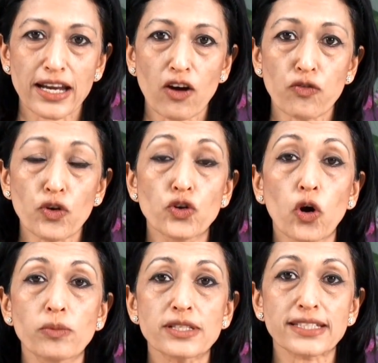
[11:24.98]
Now for
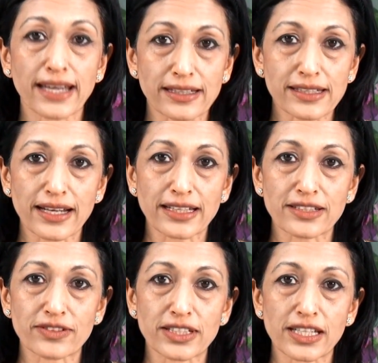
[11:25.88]
normal skeletal
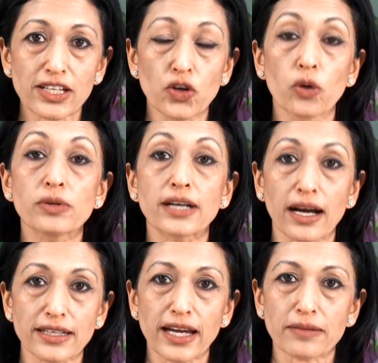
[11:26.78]
activity, normal
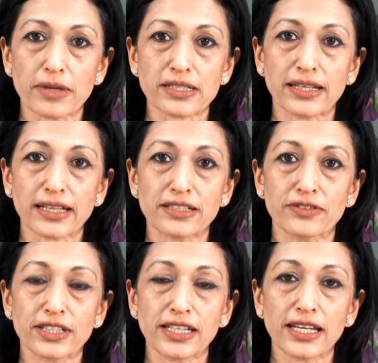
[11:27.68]
cardiac muscle
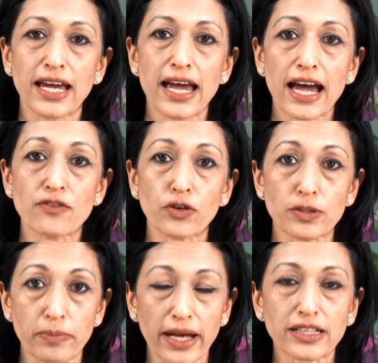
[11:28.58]
activity, and for
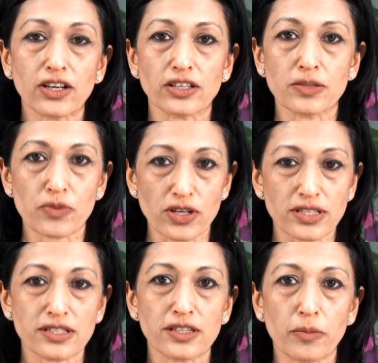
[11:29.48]
the blood clotting
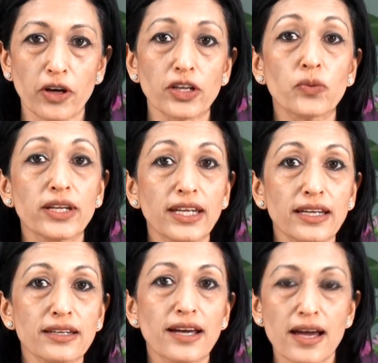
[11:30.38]
process in the body, we
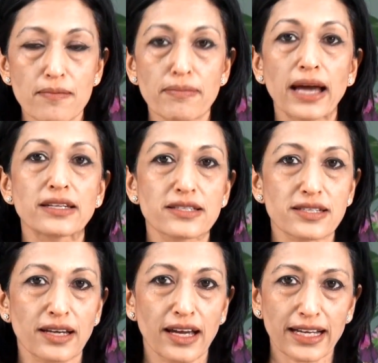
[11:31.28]
need
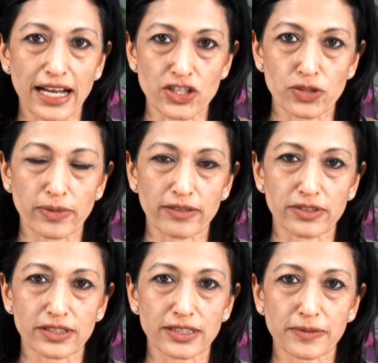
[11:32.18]
balanced calcium
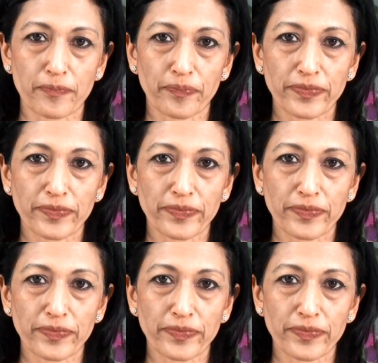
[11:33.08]
levels.